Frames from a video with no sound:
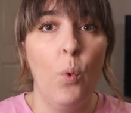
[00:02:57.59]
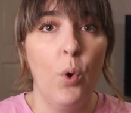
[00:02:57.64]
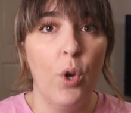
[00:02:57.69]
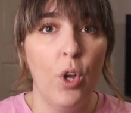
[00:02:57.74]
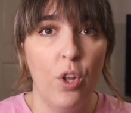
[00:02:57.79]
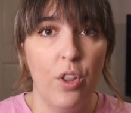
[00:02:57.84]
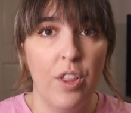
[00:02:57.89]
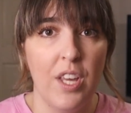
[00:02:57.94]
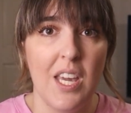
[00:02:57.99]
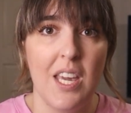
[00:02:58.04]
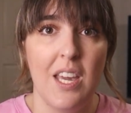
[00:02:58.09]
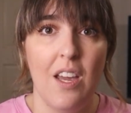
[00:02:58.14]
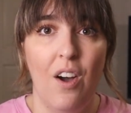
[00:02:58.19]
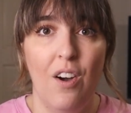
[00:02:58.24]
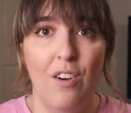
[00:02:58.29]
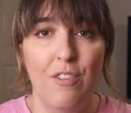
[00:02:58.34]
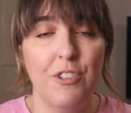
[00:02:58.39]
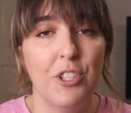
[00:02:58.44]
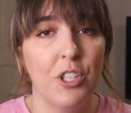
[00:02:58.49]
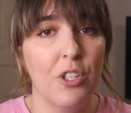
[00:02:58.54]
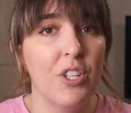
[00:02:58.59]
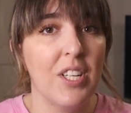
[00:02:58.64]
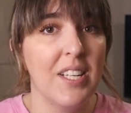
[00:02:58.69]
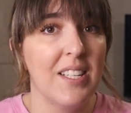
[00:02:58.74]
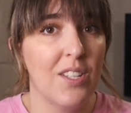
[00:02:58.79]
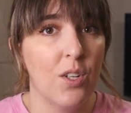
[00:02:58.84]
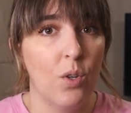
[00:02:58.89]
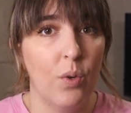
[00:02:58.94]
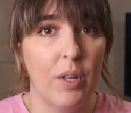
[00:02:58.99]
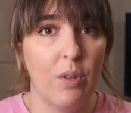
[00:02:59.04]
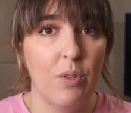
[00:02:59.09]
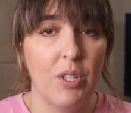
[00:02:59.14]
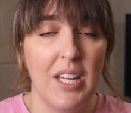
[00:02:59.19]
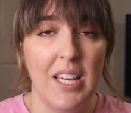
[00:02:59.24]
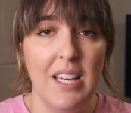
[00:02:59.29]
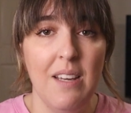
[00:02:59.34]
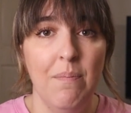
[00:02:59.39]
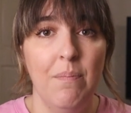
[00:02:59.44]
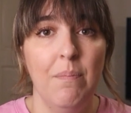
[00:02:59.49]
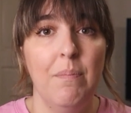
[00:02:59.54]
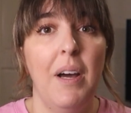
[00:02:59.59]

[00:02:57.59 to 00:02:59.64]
worthy of Judy's loyalty,